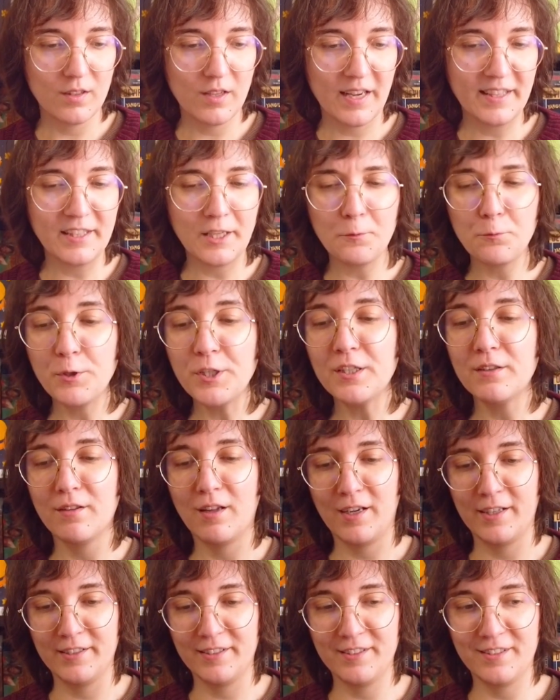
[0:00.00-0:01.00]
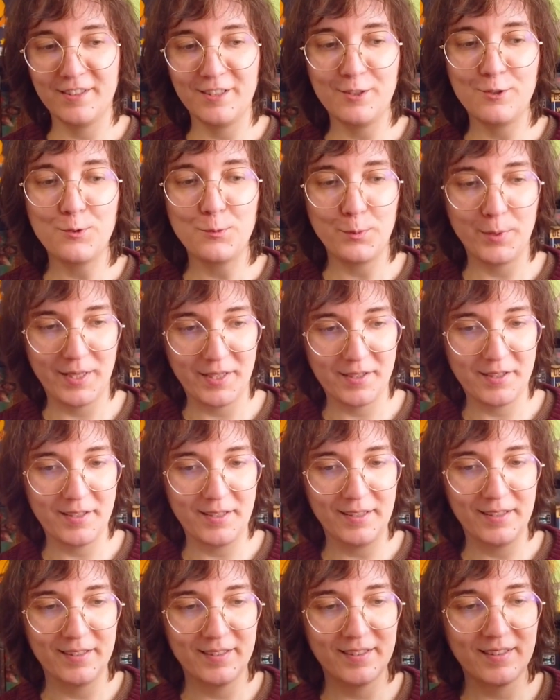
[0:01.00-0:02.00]
And I realized this
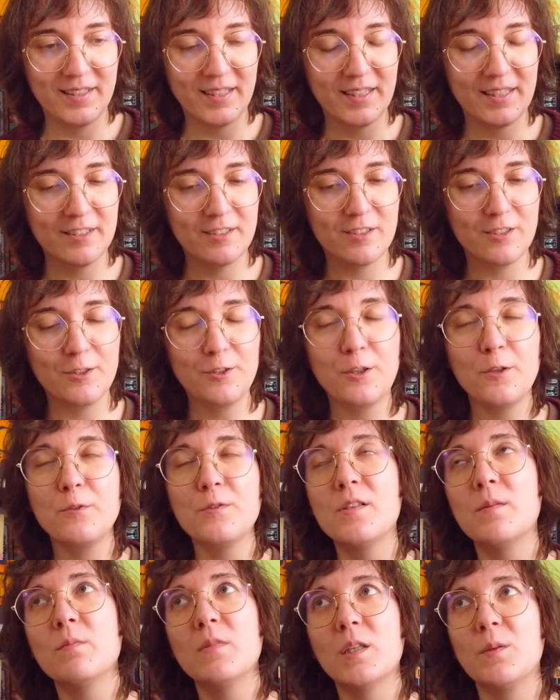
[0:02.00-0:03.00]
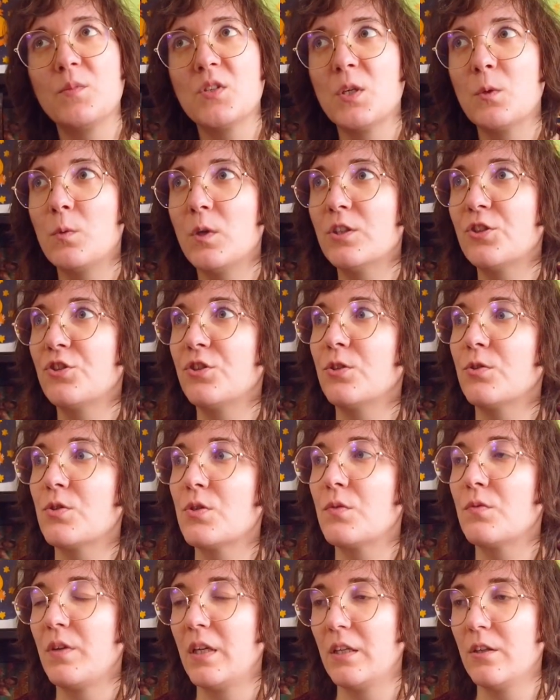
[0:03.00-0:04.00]
week that, sometimes I watch
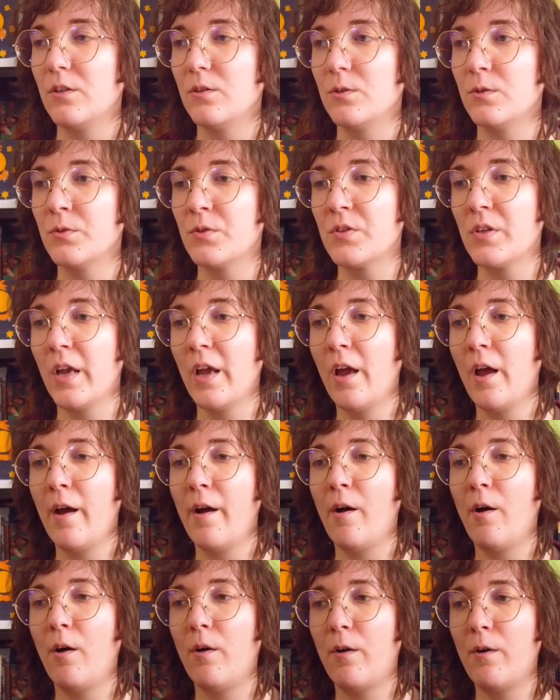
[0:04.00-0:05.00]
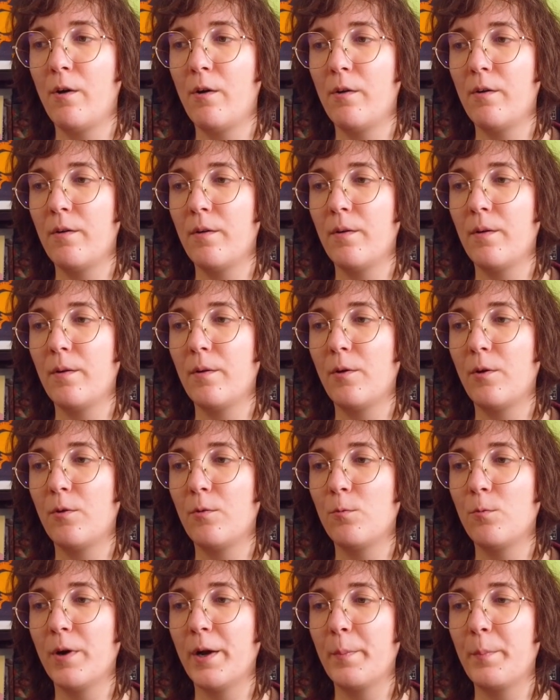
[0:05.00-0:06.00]
those videos
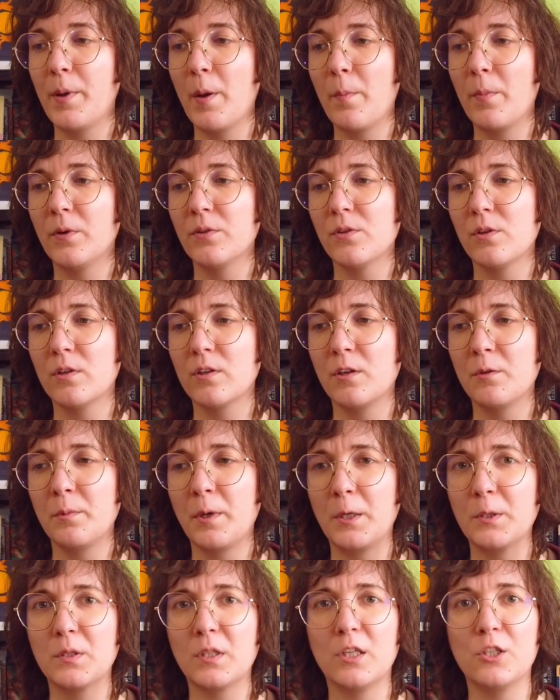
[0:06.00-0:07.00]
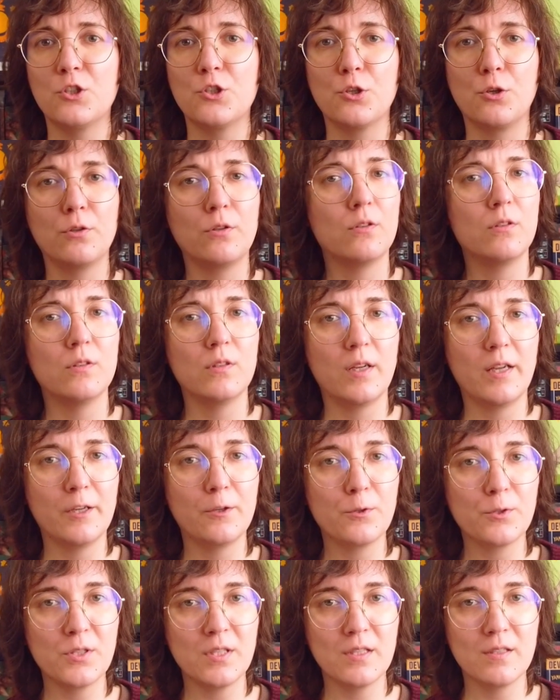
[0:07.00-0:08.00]
where people talk about their journal
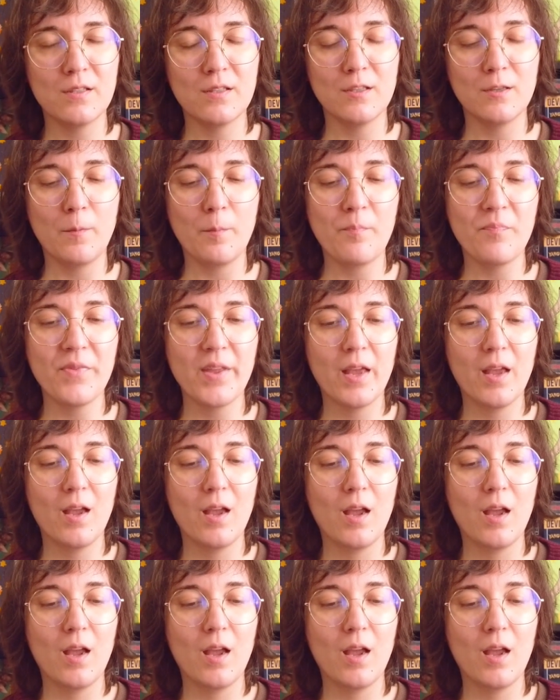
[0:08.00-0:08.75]
ecosystem,